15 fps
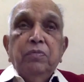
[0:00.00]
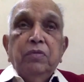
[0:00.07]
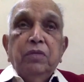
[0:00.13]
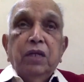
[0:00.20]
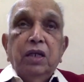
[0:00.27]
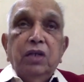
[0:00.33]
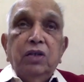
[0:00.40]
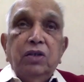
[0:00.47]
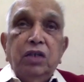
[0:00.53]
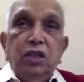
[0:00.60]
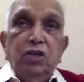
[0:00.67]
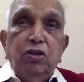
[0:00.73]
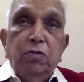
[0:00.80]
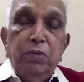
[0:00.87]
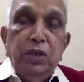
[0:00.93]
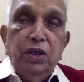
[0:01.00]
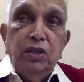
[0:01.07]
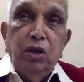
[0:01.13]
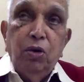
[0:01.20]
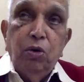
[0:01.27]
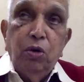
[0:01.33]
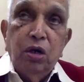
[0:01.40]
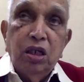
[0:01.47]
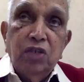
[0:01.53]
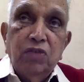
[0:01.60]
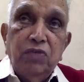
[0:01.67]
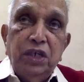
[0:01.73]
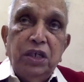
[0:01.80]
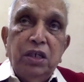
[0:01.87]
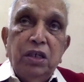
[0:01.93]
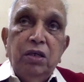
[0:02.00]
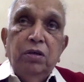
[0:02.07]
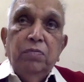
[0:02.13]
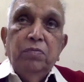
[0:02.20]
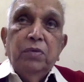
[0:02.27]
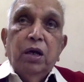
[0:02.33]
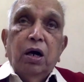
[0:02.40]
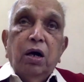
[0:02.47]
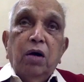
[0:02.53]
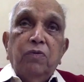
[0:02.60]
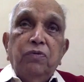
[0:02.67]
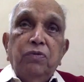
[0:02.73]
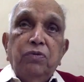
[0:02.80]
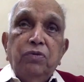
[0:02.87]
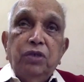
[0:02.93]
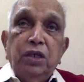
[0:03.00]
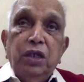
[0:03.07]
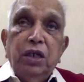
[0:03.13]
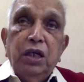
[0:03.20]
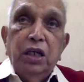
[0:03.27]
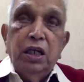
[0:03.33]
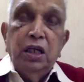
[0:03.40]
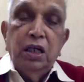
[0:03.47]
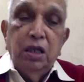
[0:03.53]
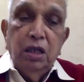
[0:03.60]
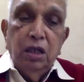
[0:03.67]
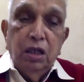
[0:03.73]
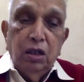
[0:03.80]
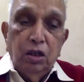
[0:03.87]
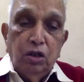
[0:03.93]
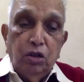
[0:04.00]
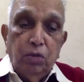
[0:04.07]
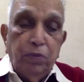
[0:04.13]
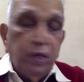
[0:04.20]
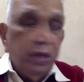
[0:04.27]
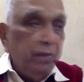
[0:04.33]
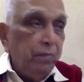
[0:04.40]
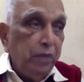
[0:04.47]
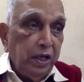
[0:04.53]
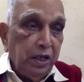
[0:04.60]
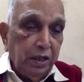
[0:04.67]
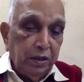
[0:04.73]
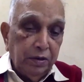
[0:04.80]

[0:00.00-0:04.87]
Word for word: that is, tried to please the lotus feet of Sri Hari, the Supreme Being.